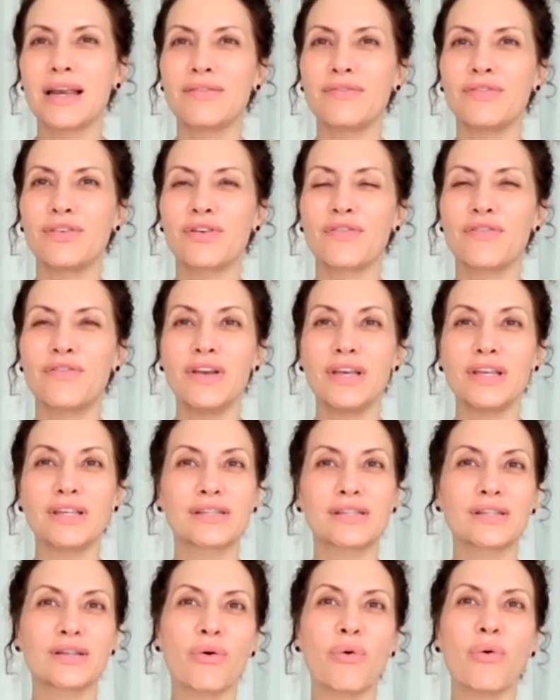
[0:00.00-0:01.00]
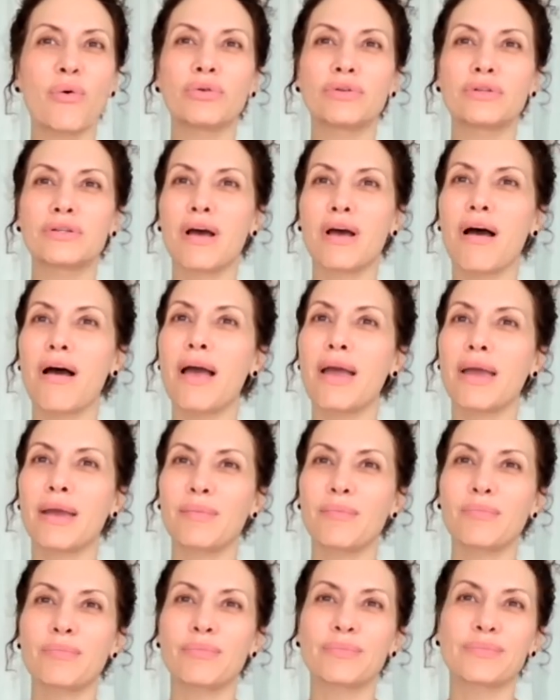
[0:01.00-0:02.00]
of your fist the whole
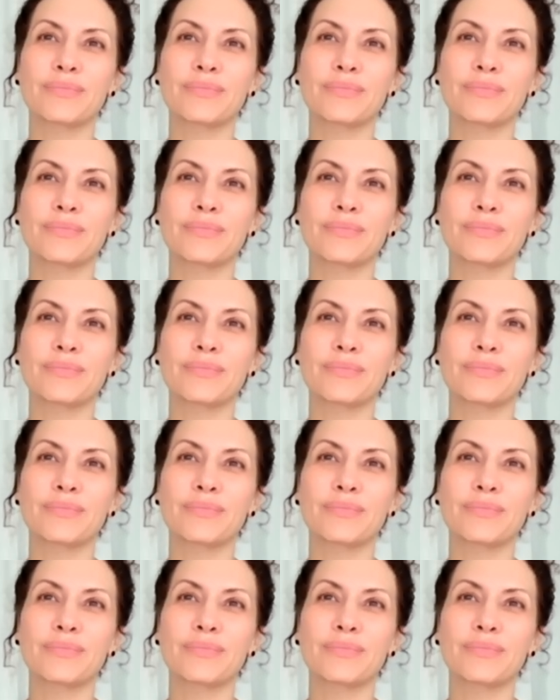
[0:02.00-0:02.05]
time.